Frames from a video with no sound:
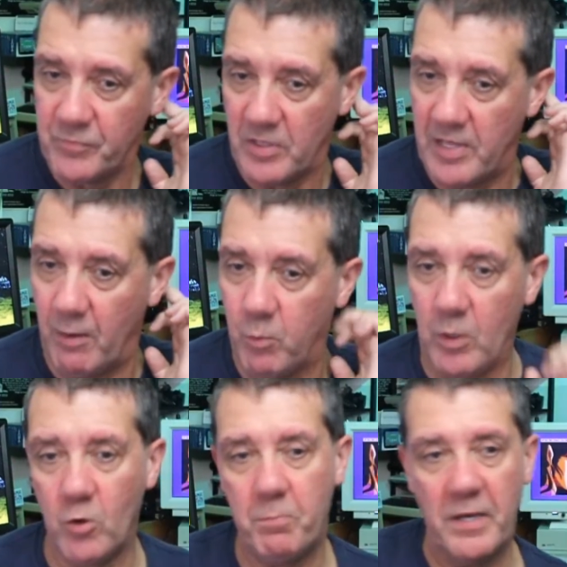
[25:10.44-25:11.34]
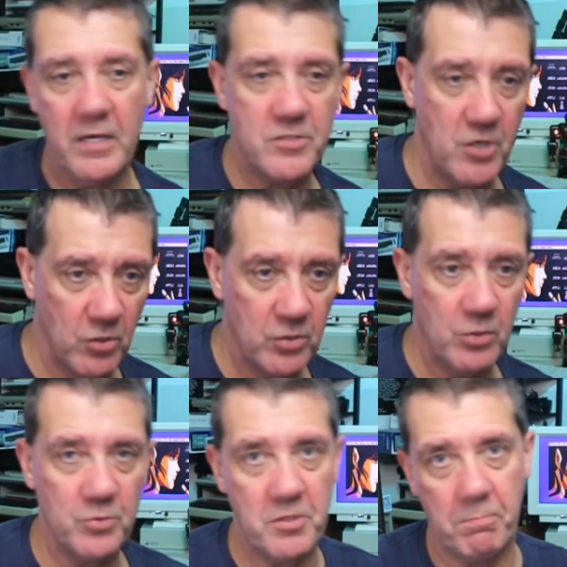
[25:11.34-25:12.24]
there will be a
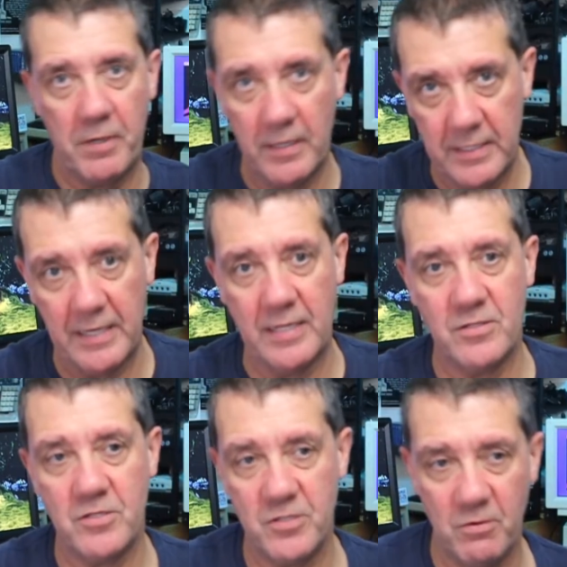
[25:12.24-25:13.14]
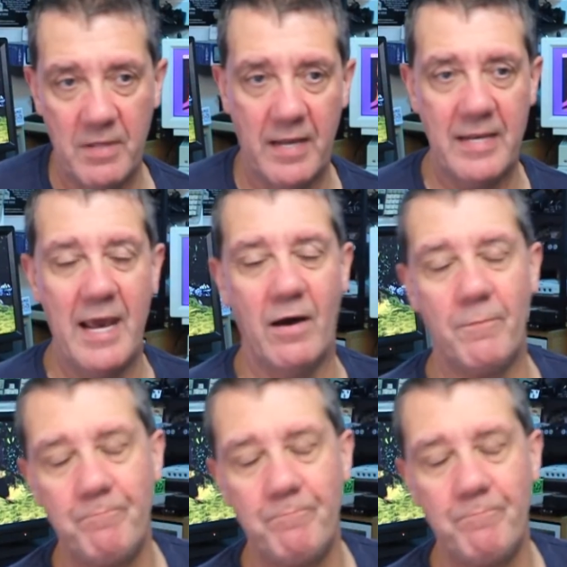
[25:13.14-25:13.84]
dongle to plug in to do that. Now,